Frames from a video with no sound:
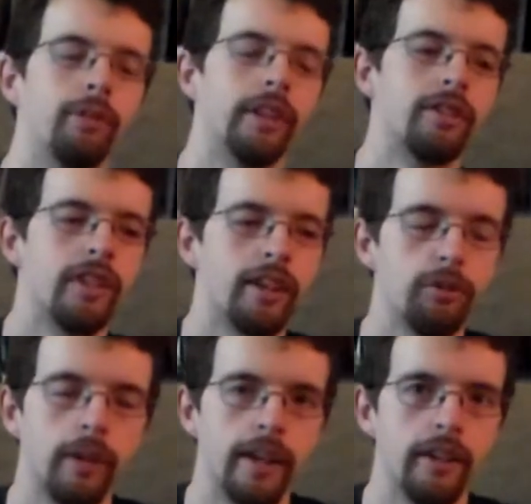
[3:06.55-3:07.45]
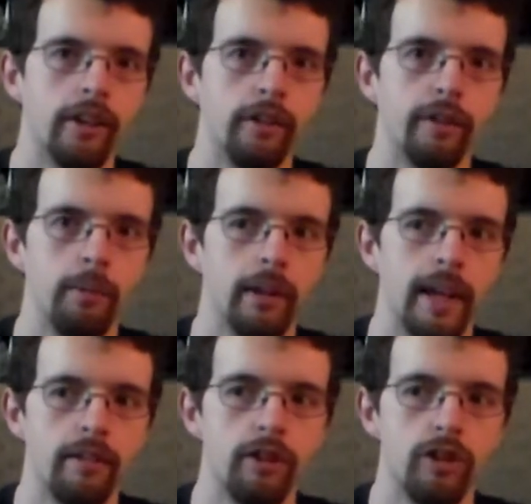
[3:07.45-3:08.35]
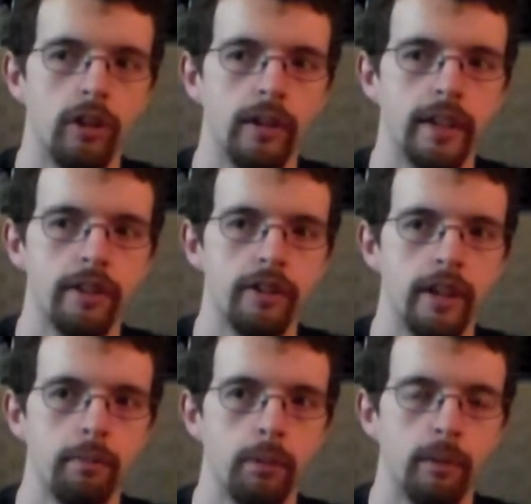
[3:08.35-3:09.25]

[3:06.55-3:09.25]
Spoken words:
This next one I don't know if I'm allowed to show on the internet,